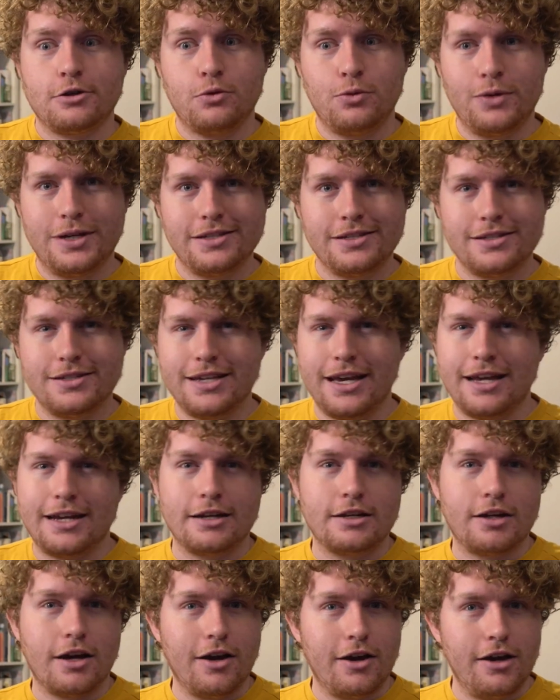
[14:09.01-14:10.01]
twists
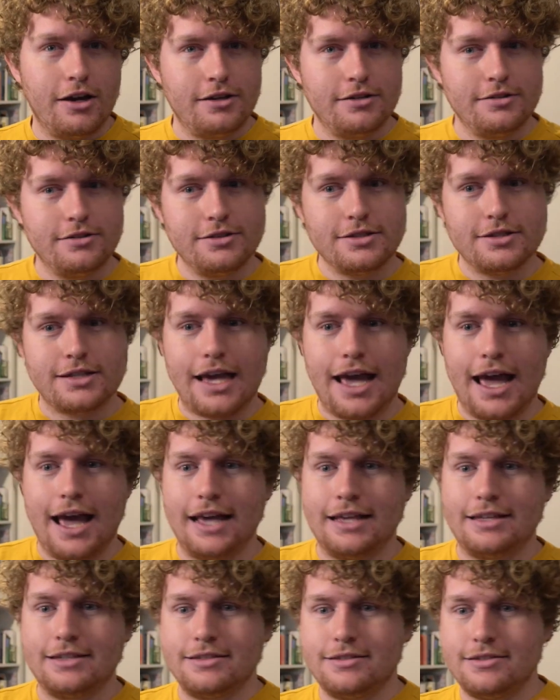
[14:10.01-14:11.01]
and turns
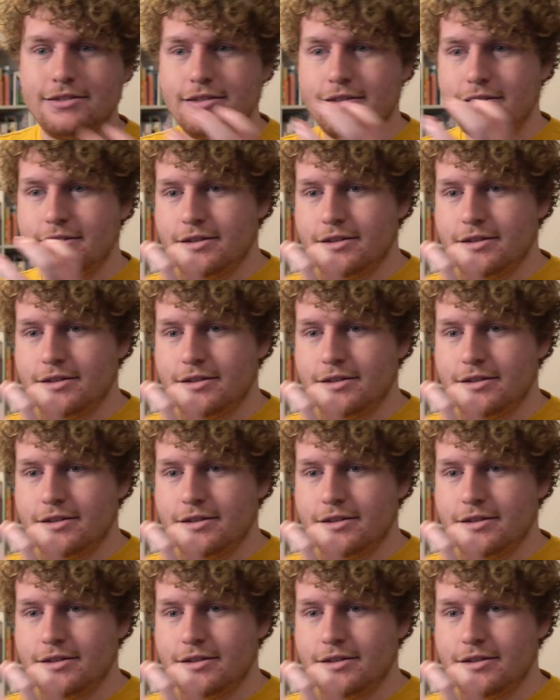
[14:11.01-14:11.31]
as